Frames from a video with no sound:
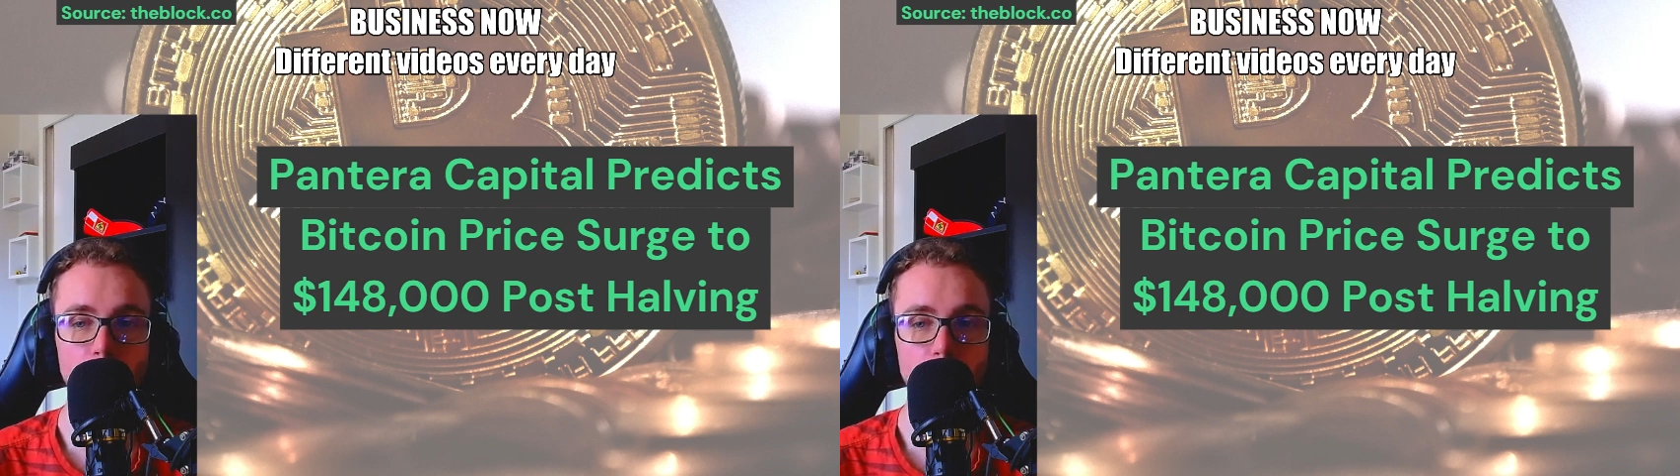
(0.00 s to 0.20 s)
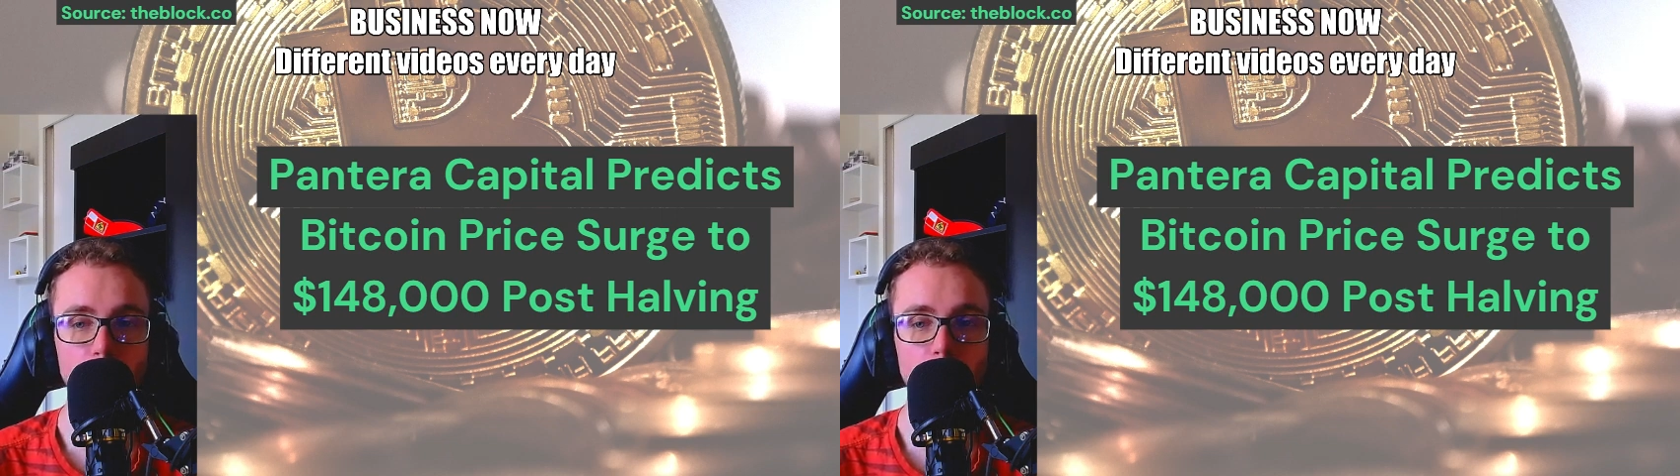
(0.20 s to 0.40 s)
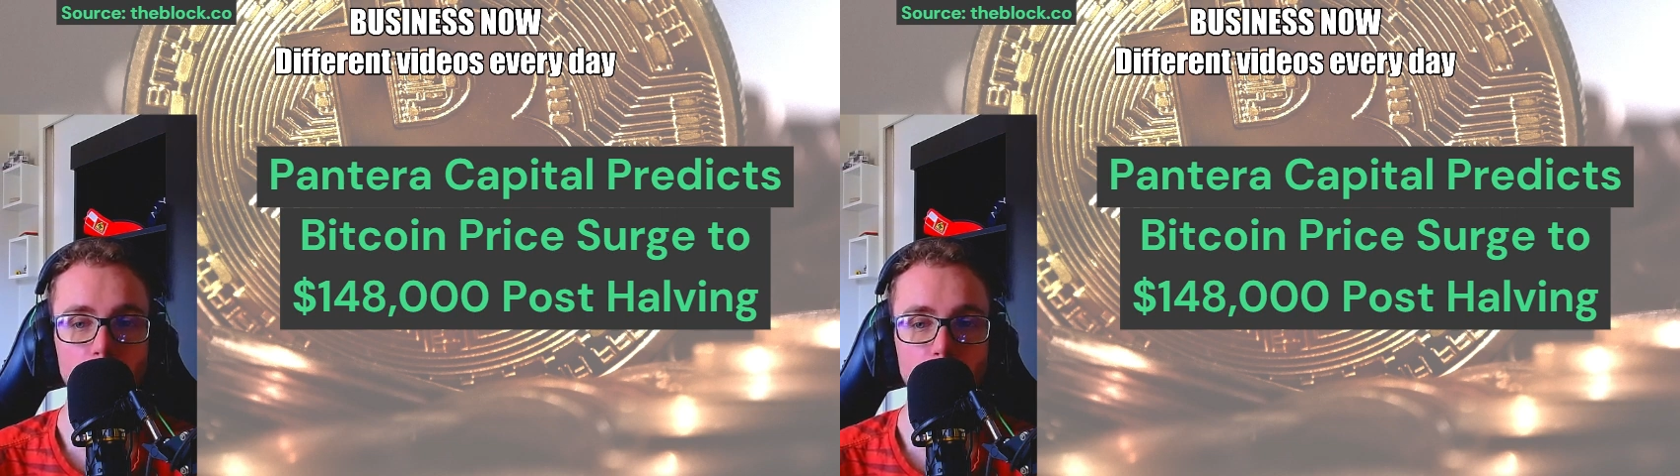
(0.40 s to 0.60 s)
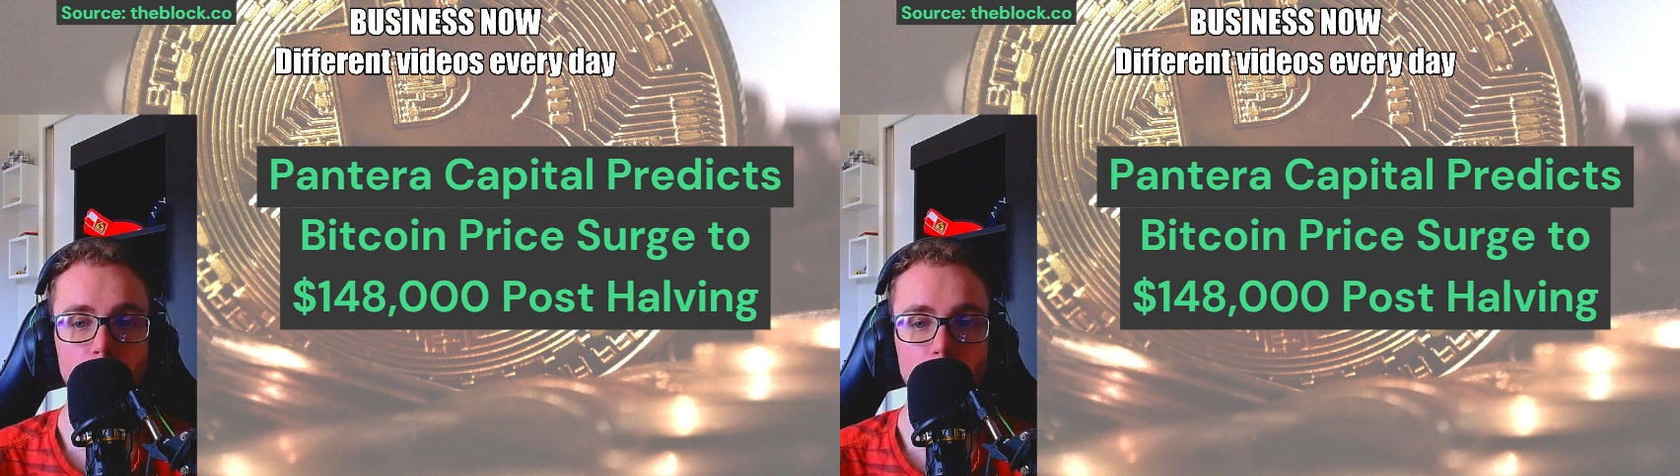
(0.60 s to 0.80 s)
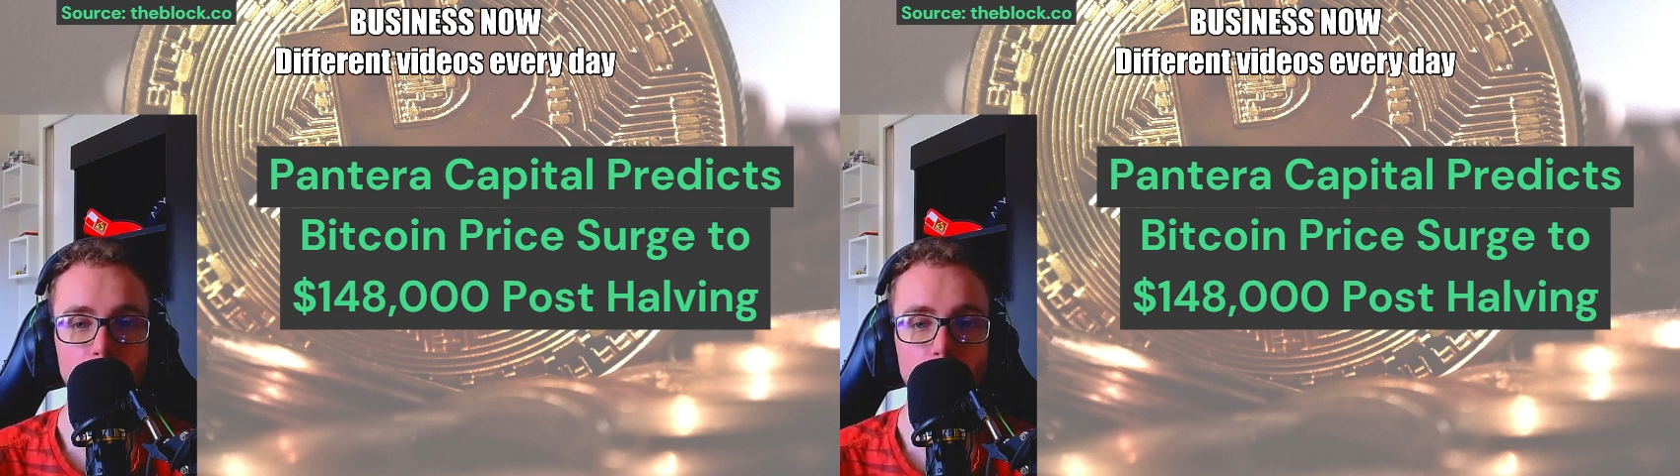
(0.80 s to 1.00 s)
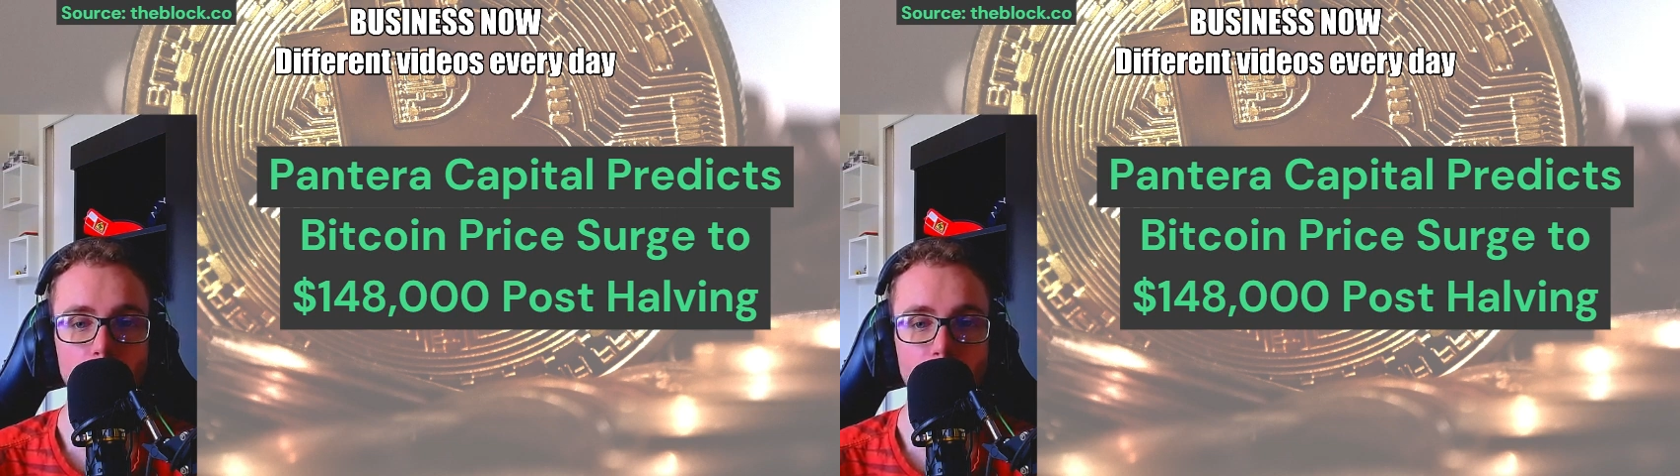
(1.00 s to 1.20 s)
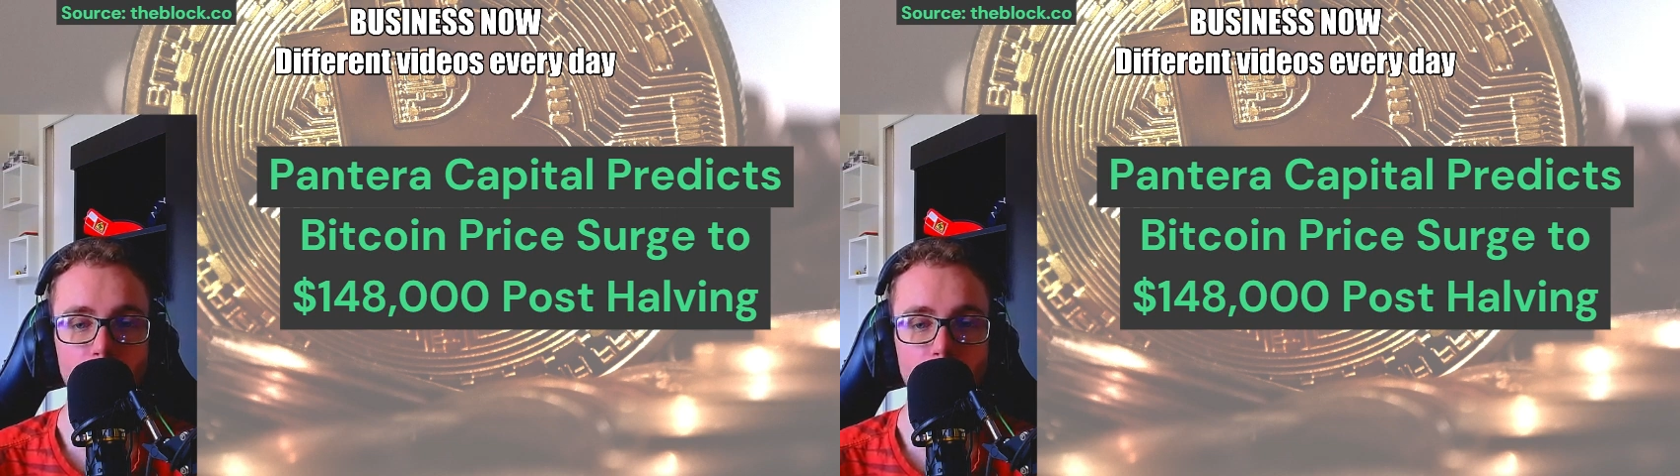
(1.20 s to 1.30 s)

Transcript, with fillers: Bitcoins per block.